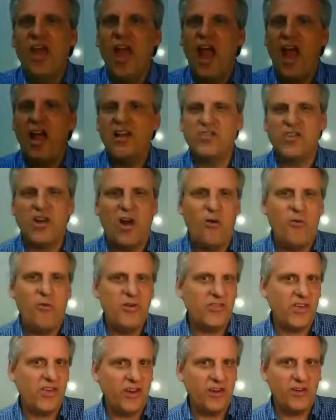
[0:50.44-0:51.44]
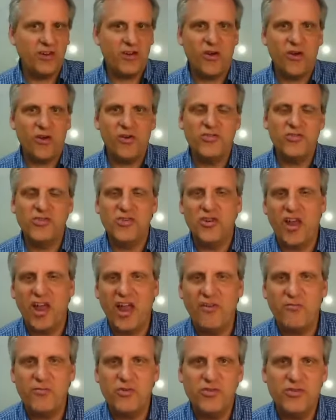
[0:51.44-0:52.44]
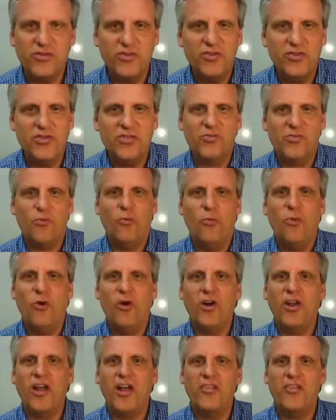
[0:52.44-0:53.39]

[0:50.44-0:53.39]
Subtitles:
As always, I'd encourage you to have your students work